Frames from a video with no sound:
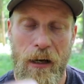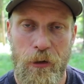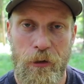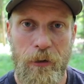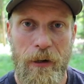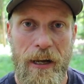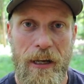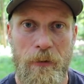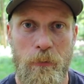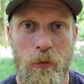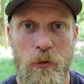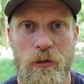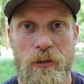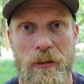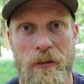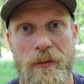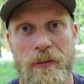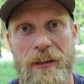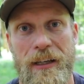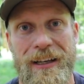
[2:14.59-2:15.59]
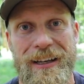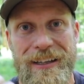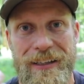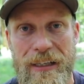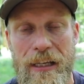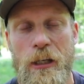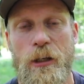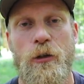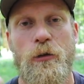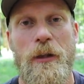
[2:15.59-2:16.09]
other animals in to
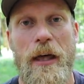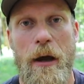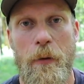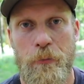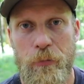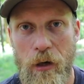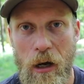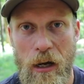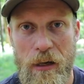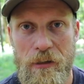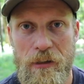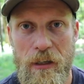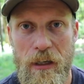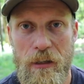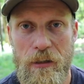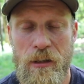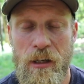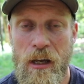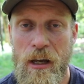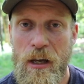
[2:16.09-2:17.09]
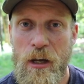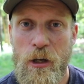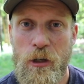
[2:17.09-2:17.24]
continue that process.